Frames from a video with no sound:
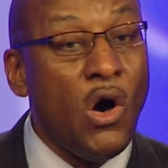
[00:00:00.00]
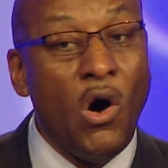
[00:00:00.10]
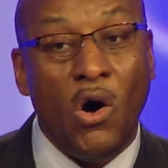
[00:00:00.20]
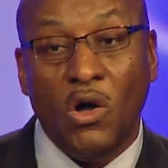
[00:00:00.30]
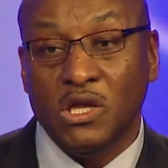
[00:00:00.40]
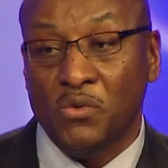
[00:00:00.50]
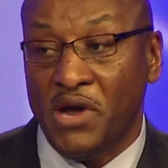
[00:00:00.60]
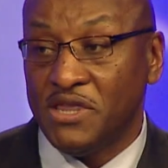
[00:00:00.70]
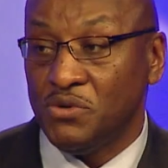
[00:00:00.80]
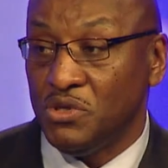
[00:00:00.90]
all the
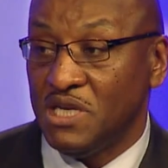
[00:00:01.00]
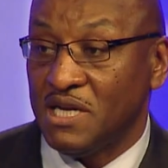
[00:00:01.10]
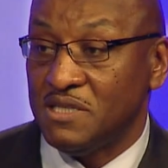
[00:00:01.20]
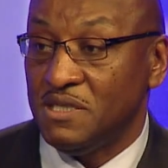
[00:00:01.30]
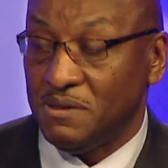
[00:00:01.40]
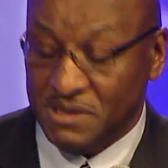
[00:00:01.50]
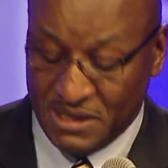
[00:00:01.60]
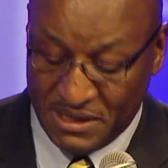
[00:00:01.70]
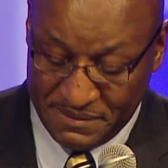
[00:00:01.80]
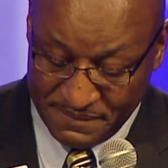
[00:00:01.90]
way through young
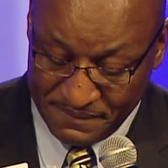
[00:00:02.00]
adulthood.